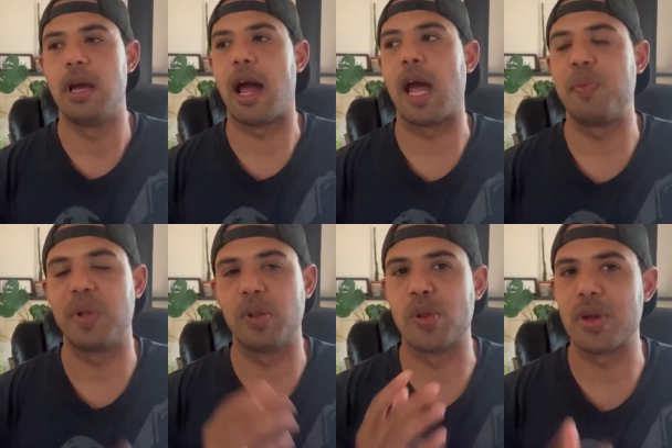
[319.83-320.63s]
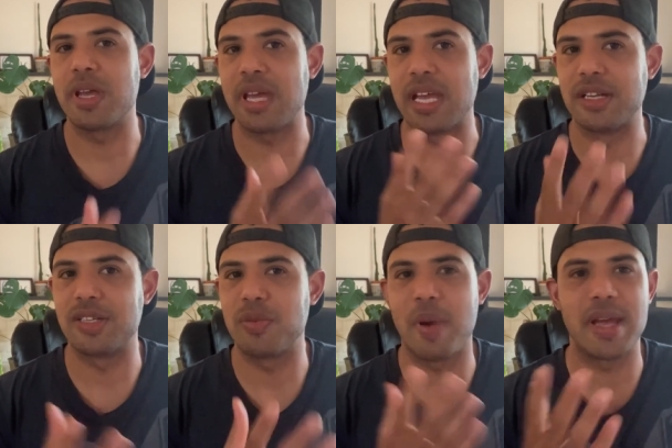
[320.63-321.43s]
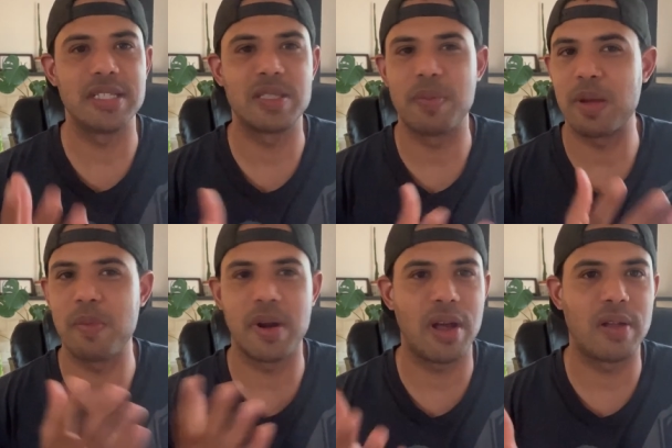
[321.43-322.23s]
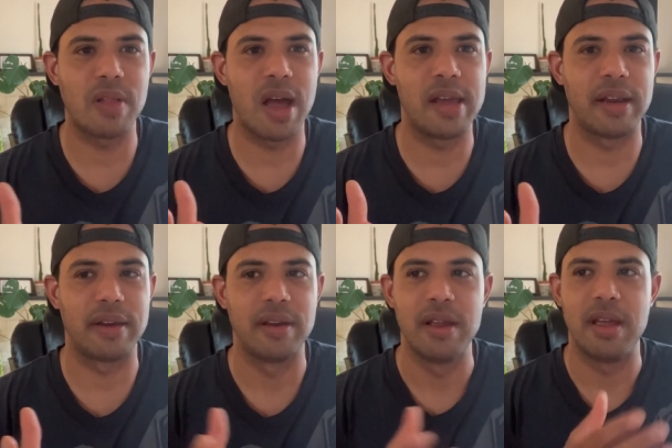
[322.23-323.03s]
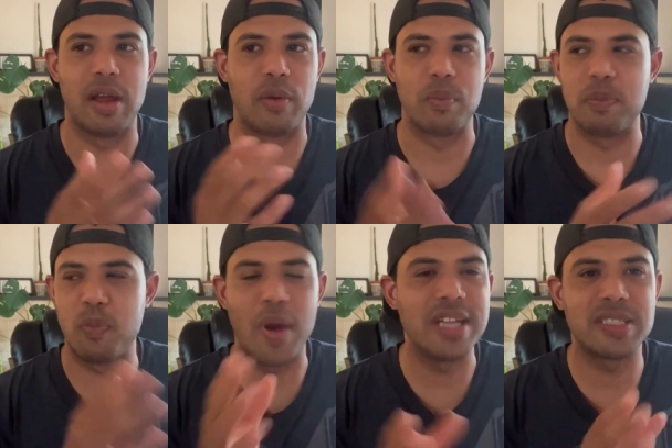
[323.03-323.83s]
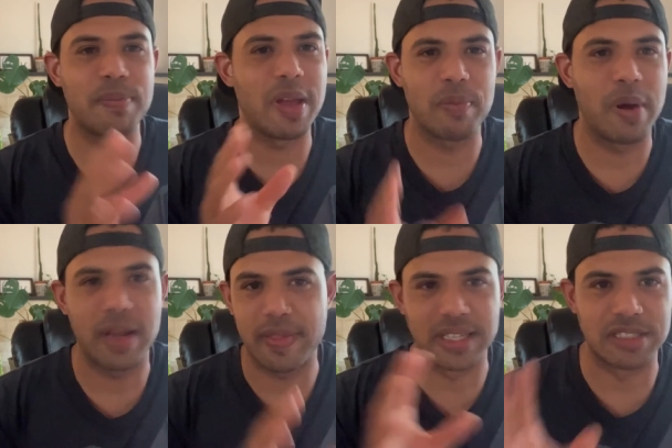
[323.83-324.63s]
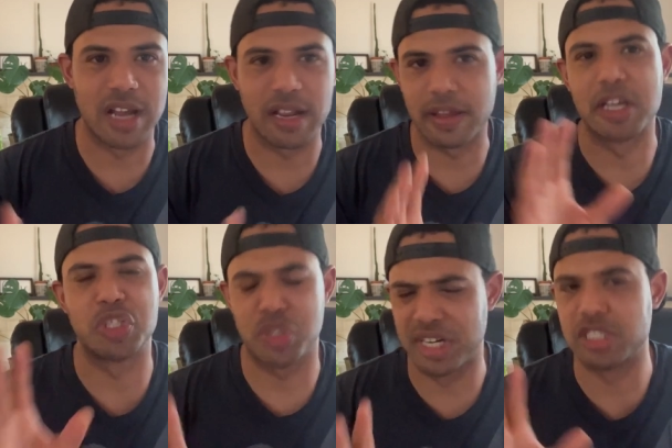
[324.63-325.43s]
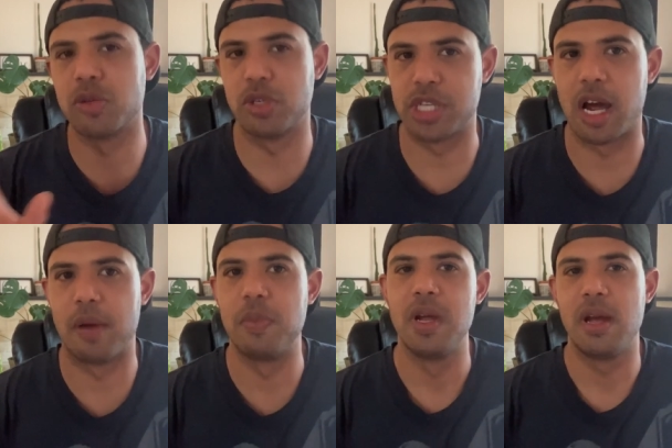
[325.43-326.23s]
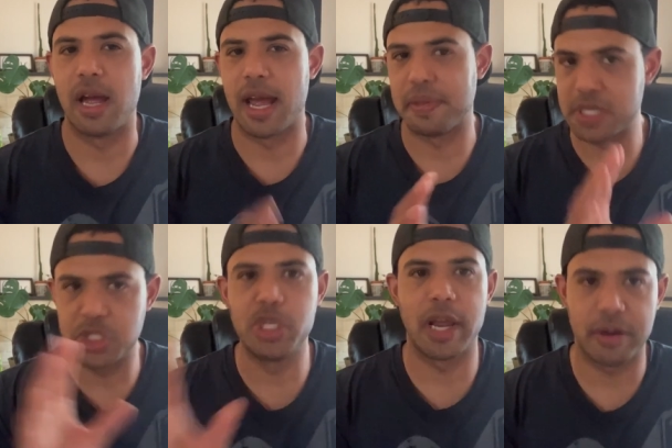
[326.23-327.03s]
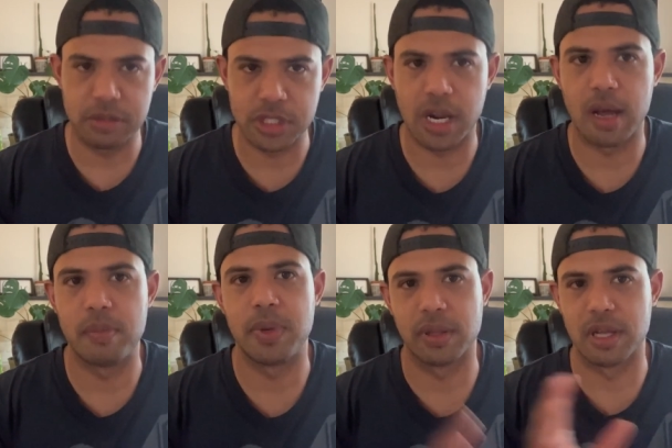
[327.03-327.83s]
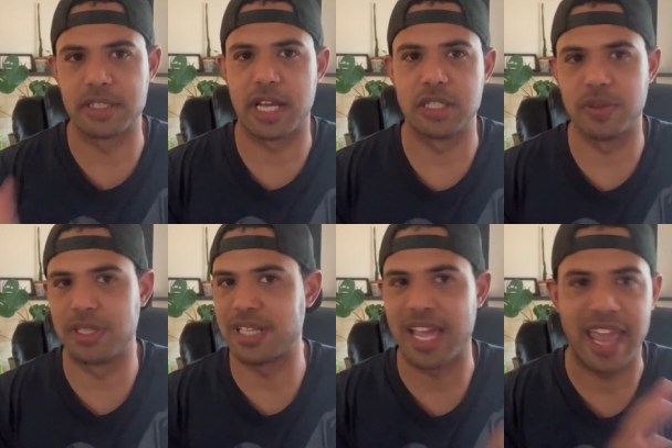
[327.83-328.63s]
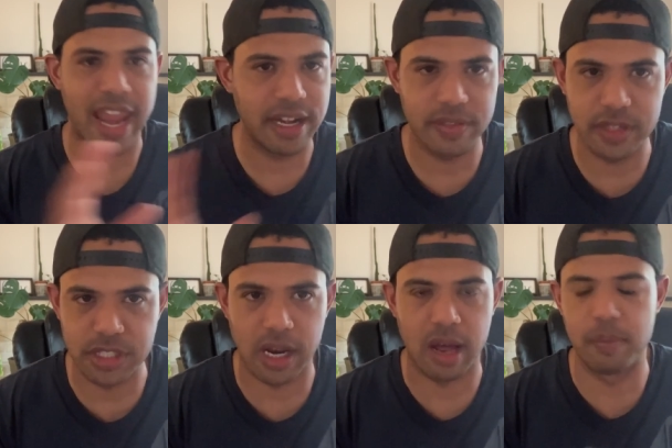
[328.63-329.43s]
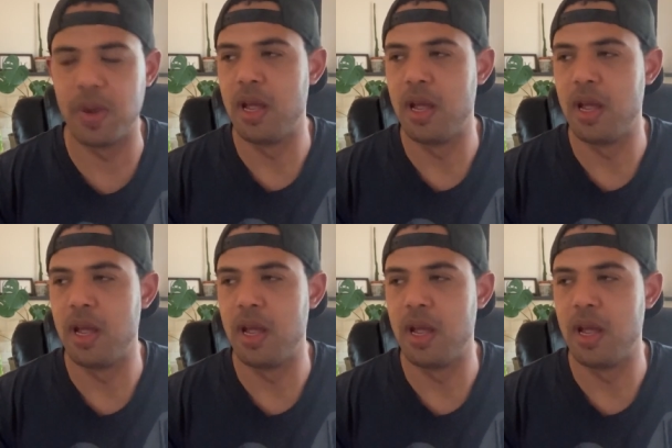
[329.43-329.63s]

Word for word: I had been looking into ways to make money online and uh, ways to make money that's not like a traditional job. I had this janitor job in Los Angeles. I hated the job.